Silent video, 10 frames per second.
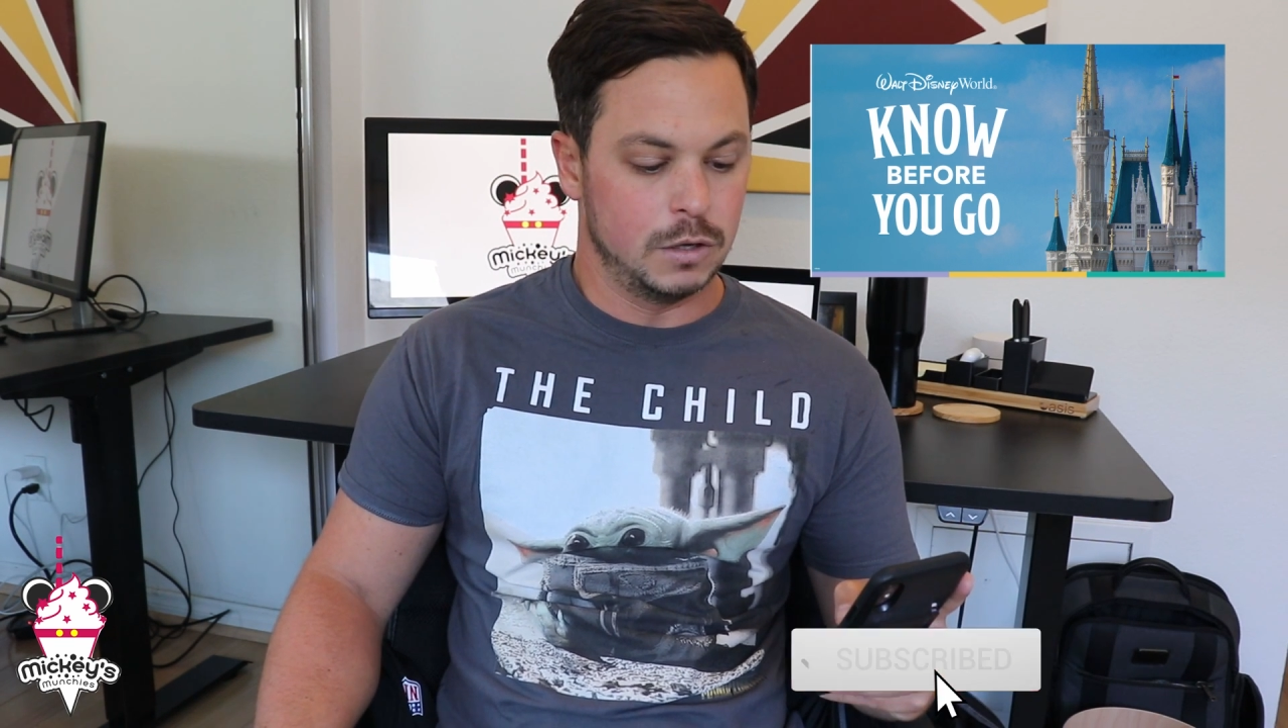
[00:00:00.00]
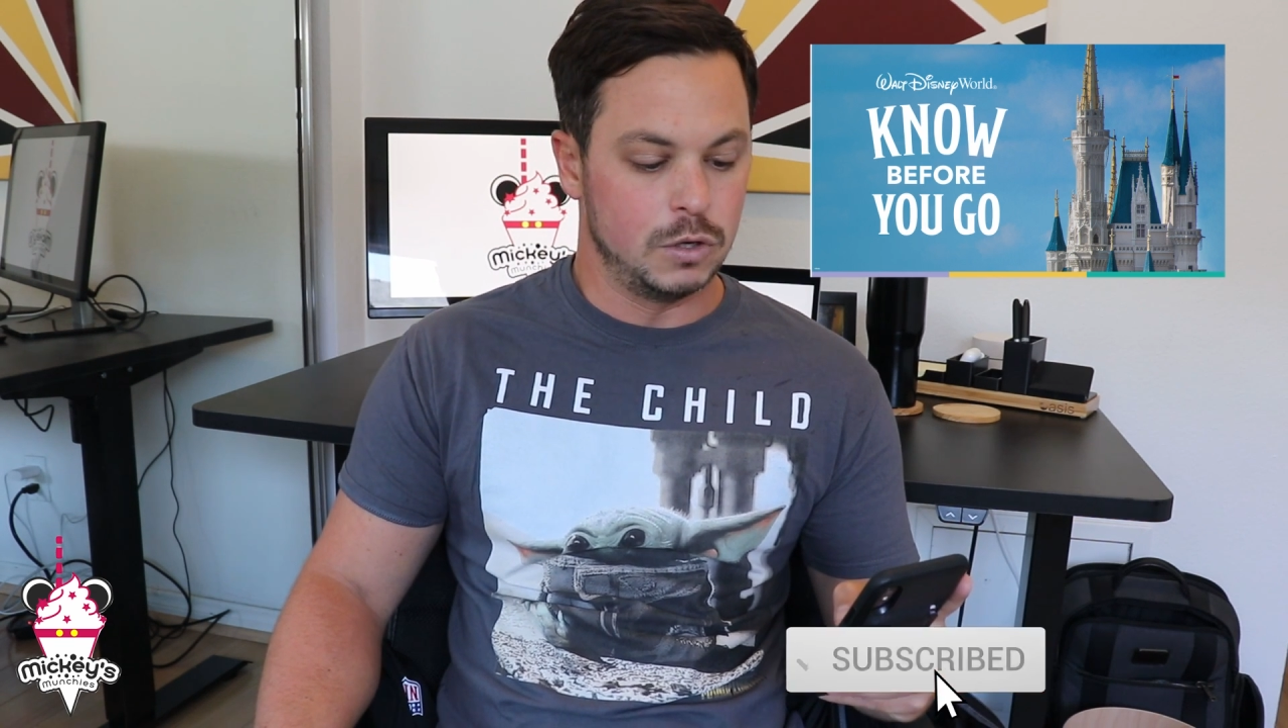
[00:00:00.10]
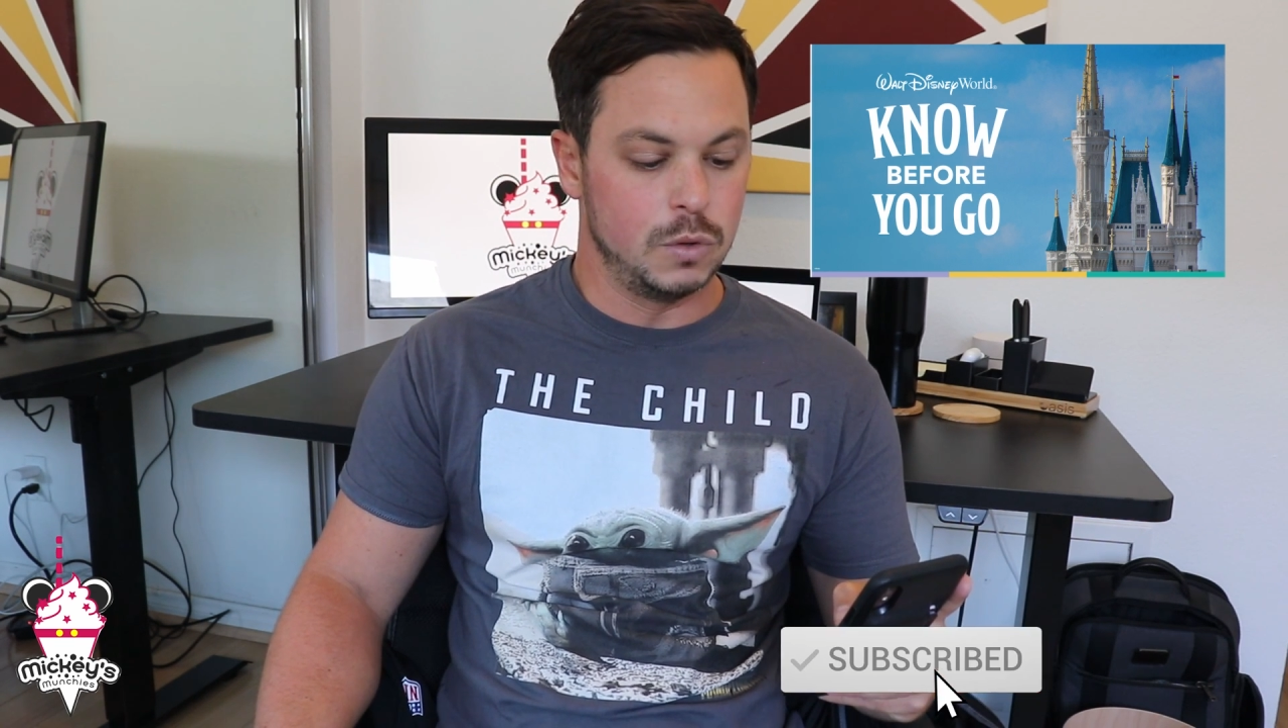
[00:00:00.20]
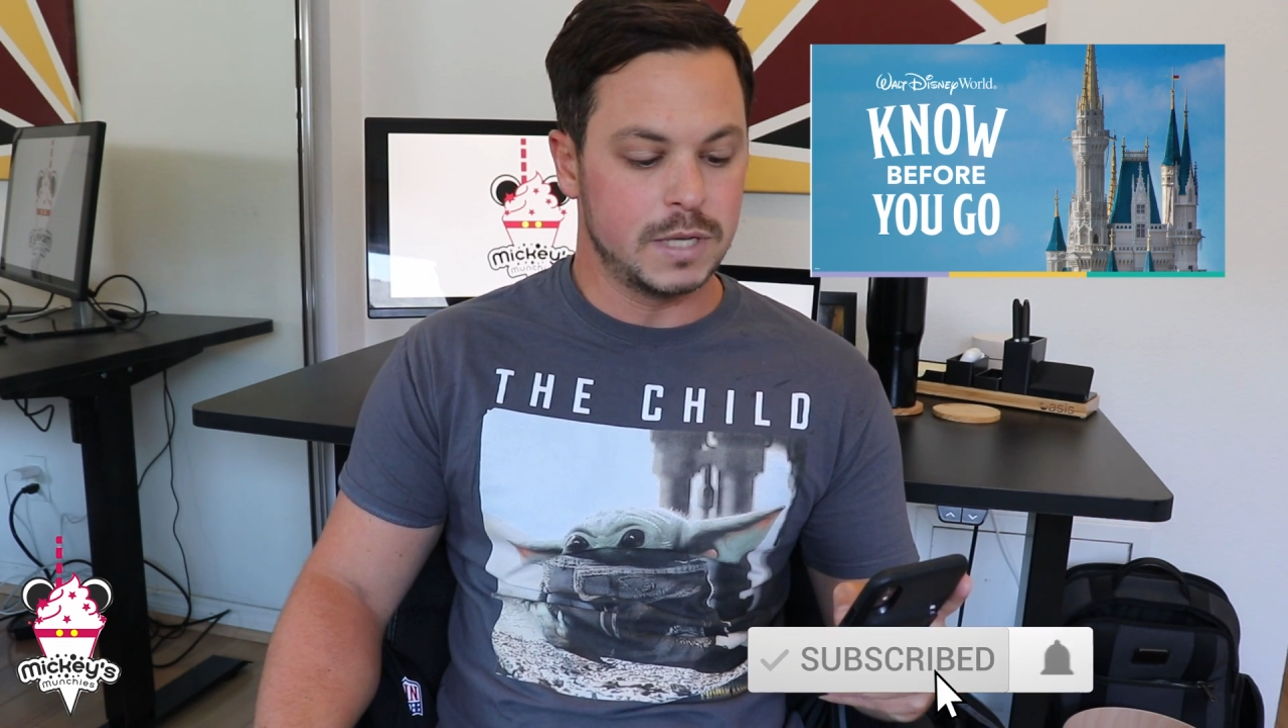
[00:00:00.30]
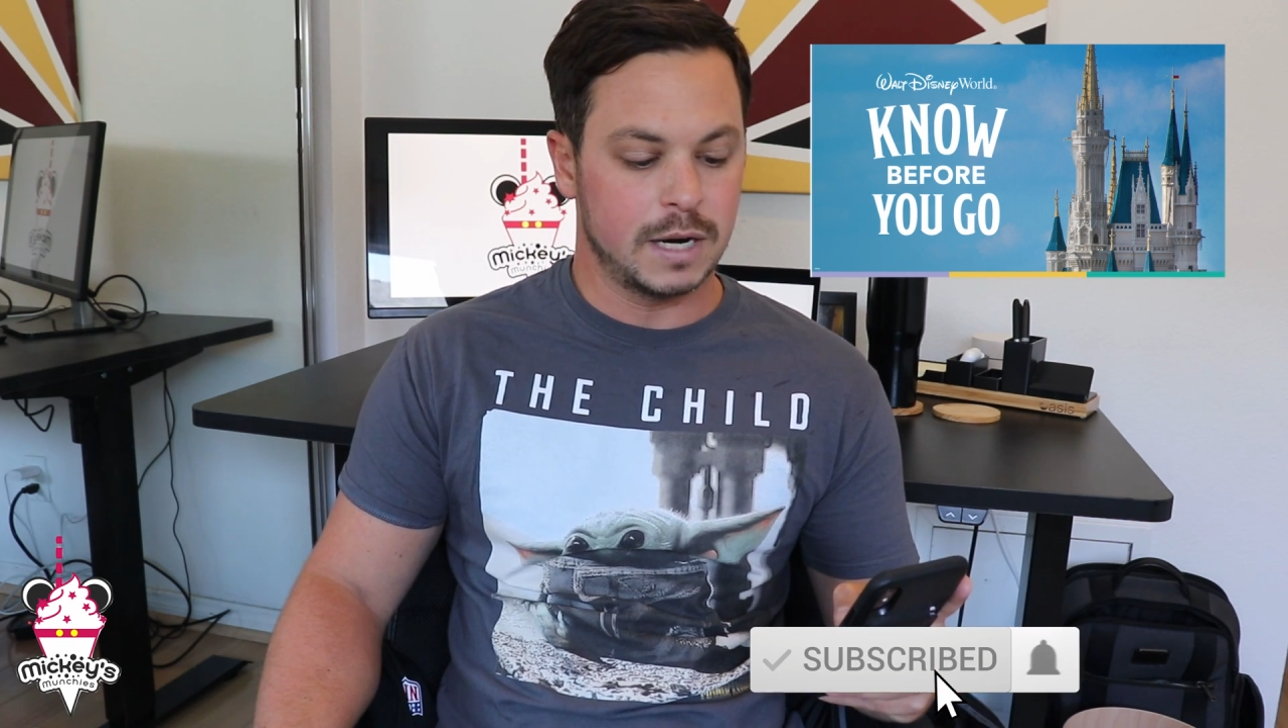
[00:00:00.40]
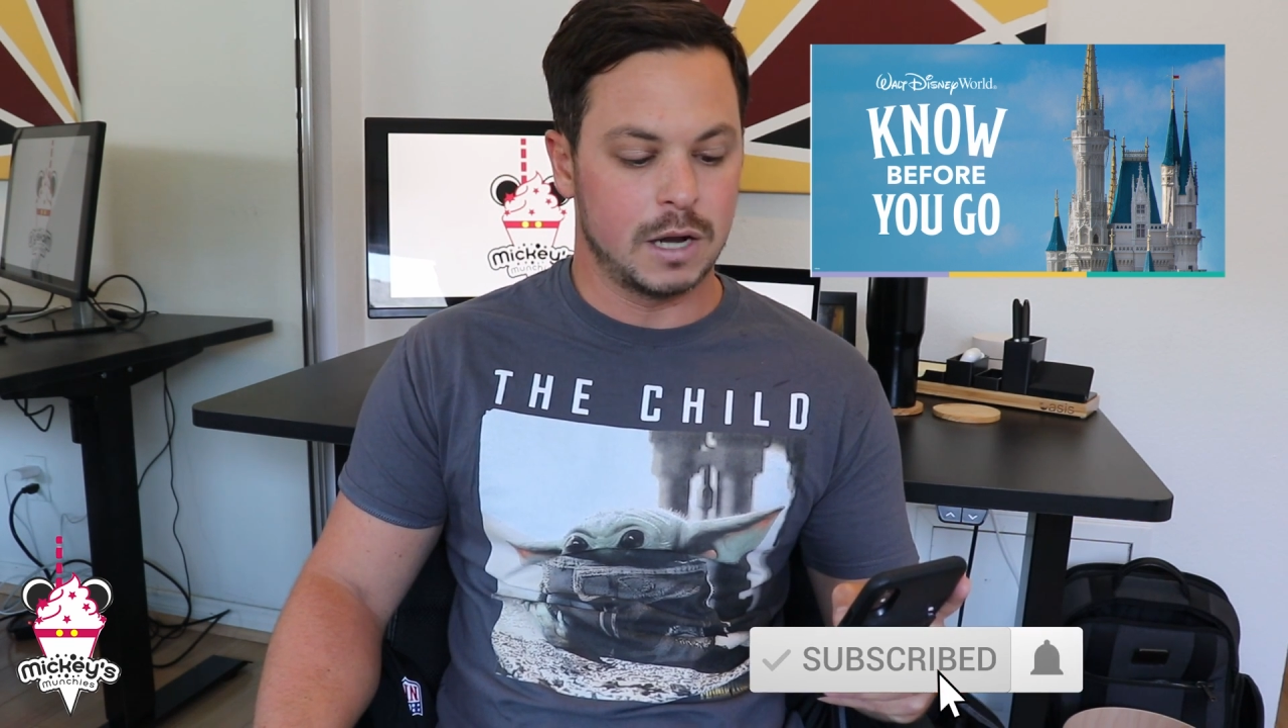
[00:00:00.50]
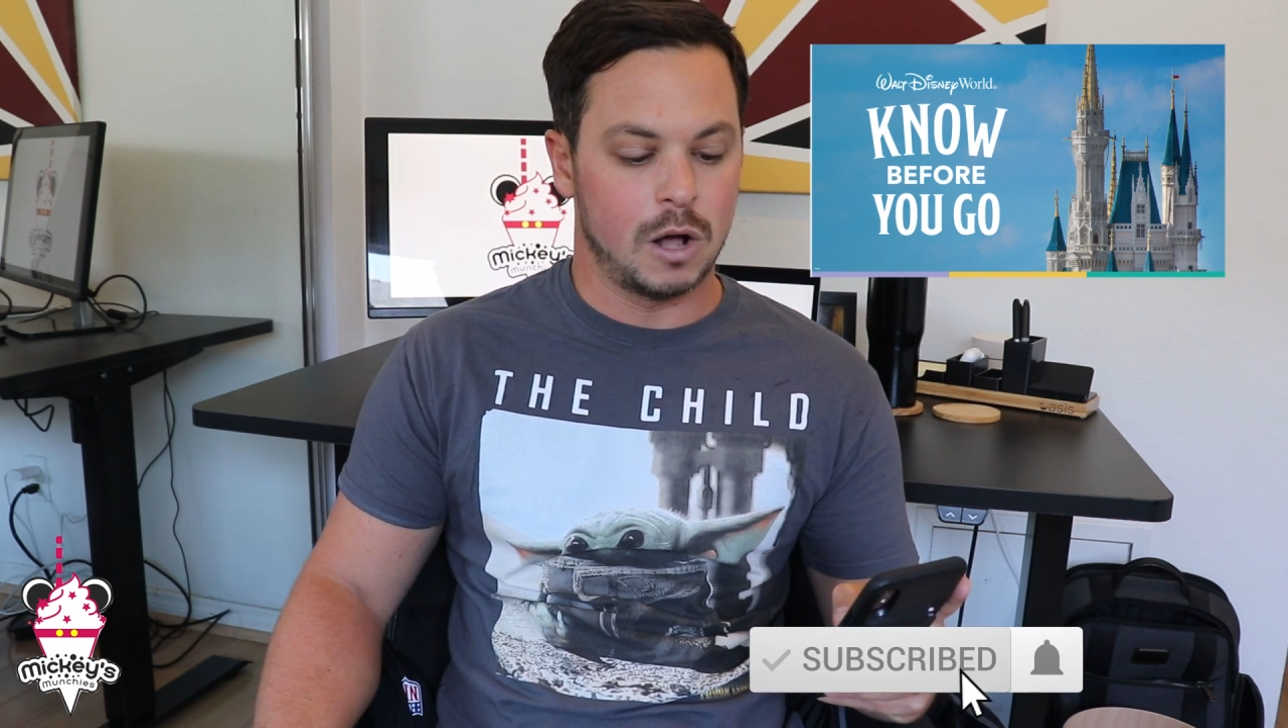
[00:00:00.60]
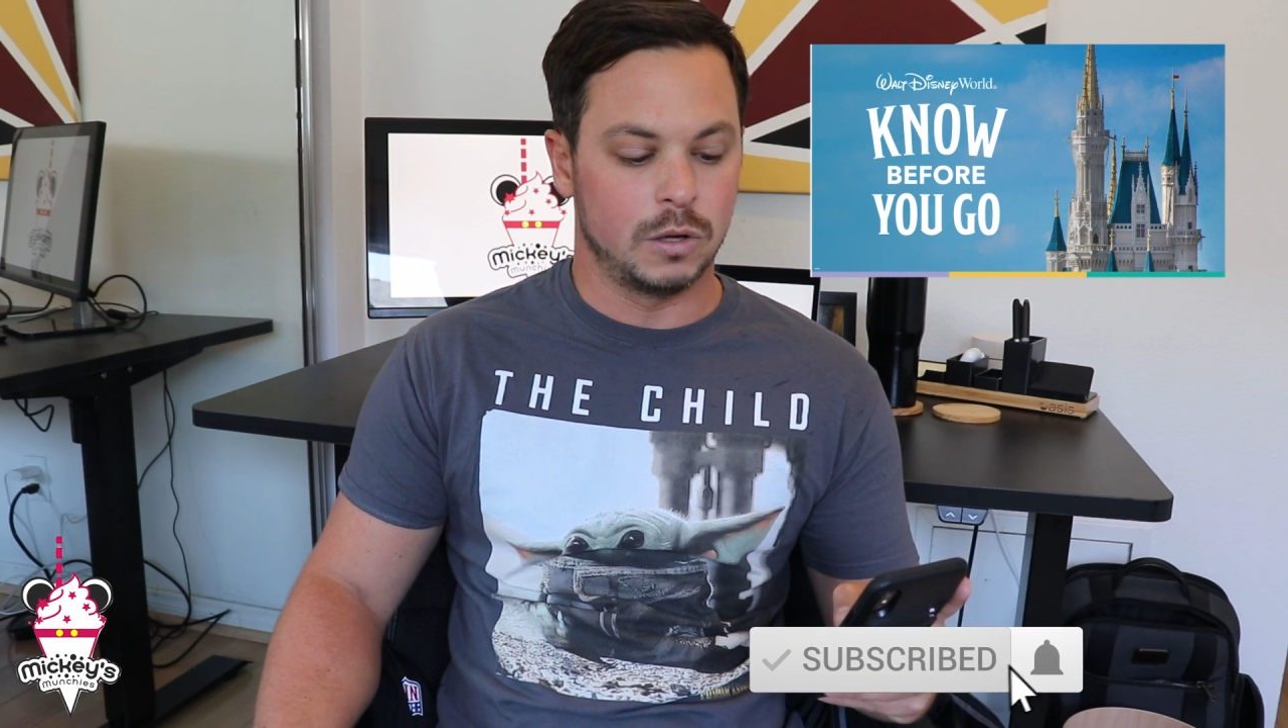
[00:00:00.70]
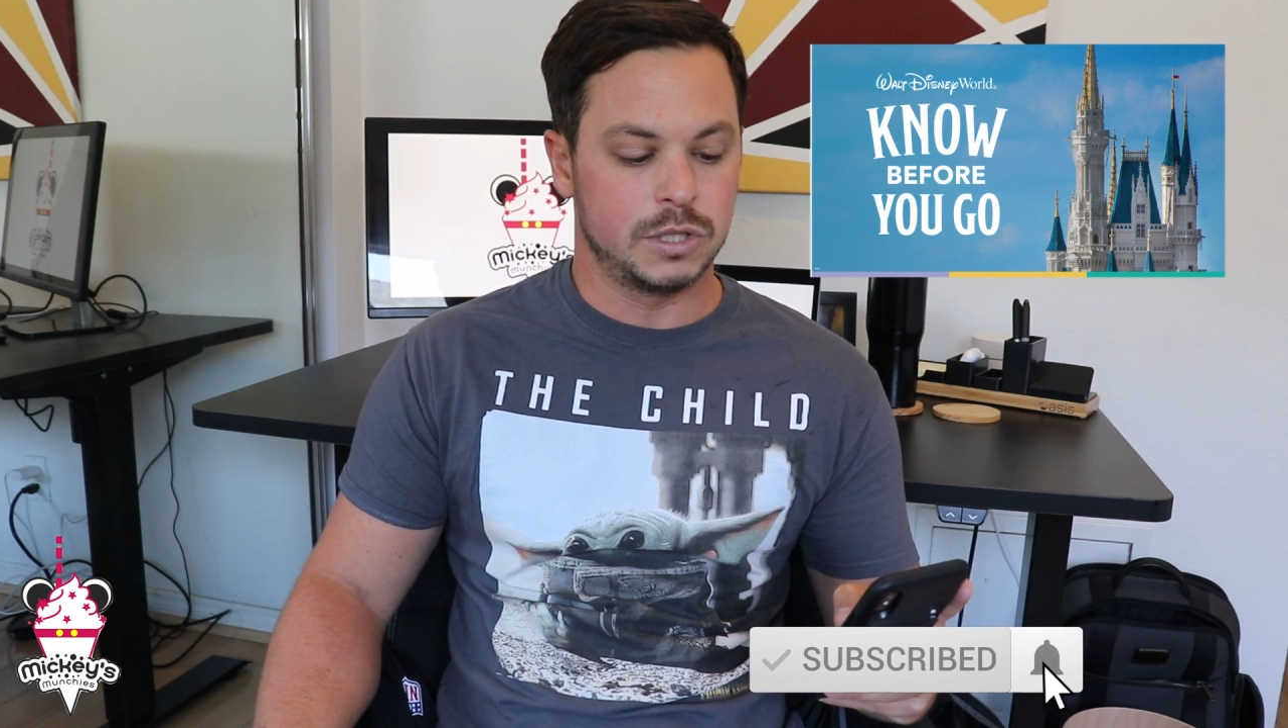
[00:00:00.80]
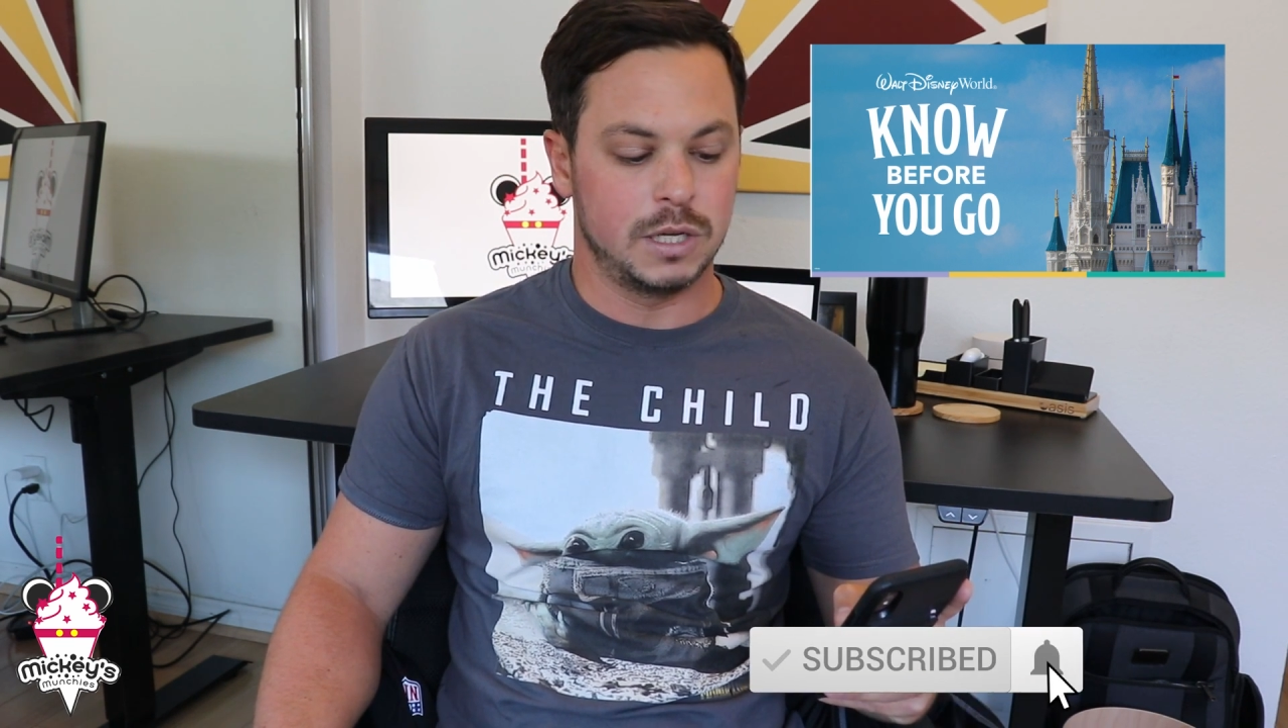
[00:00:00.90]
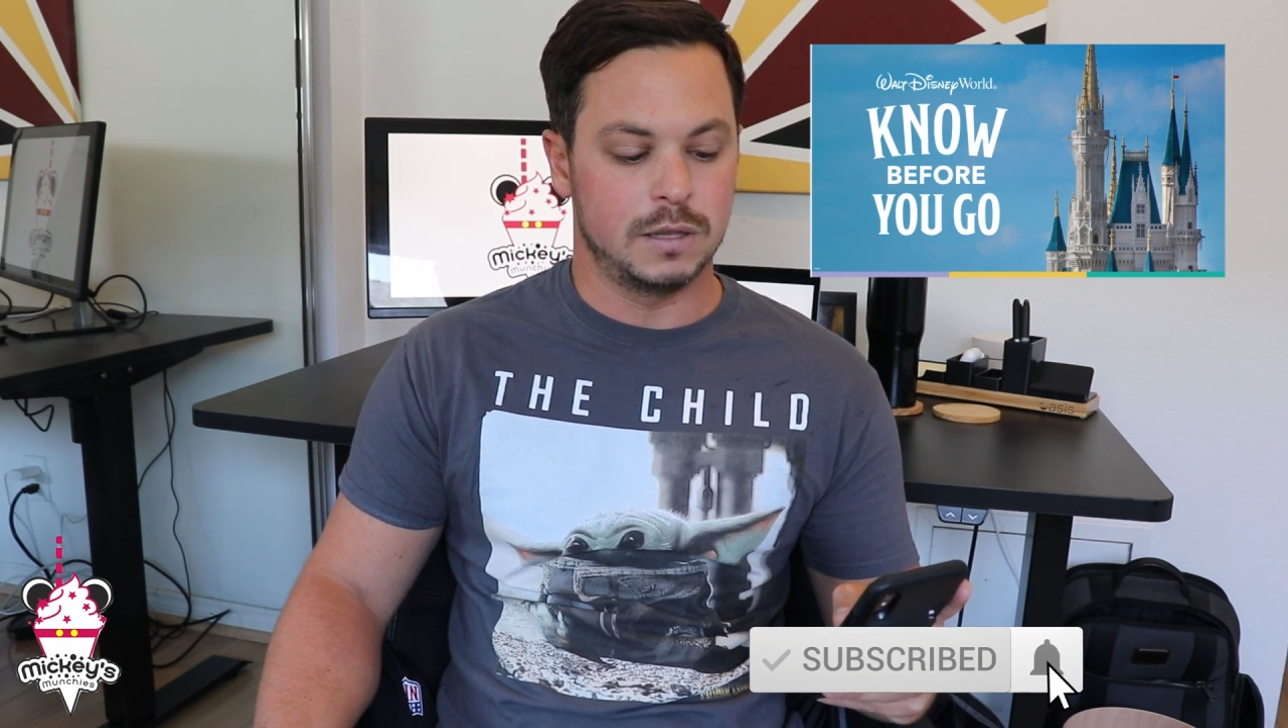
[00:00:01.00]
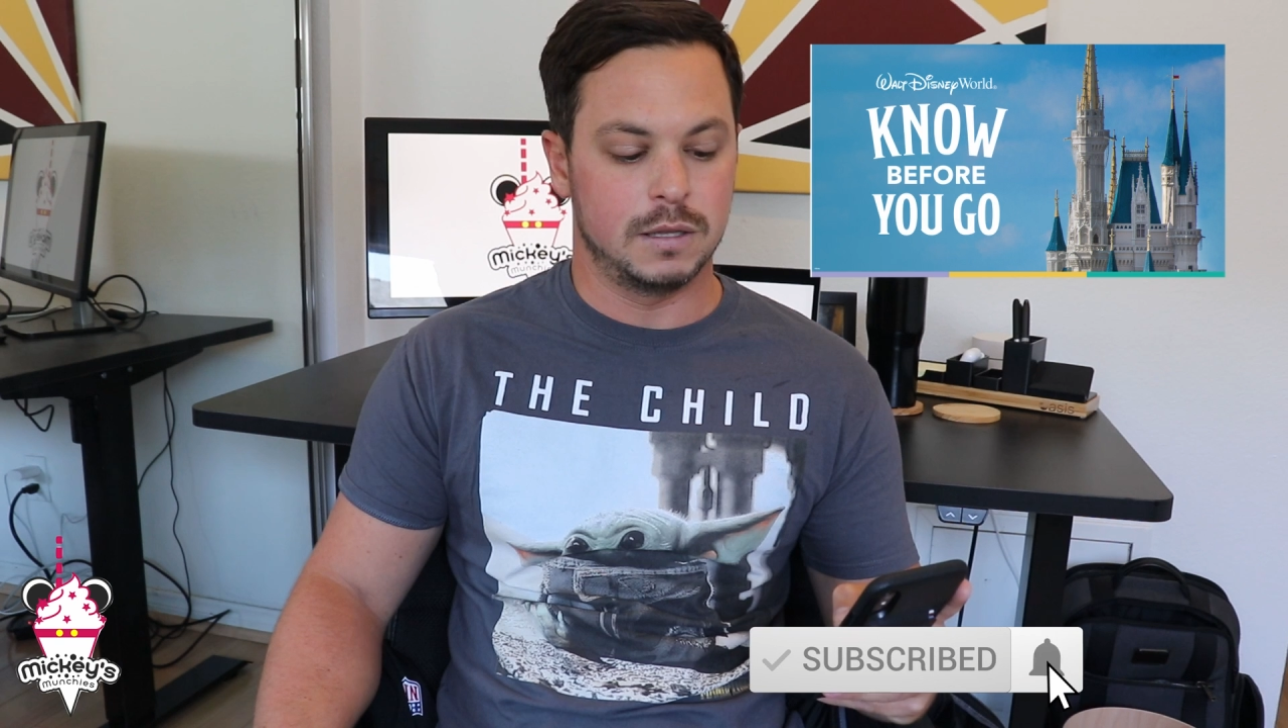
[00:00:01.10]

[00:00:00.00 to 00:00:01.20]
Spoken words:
new technology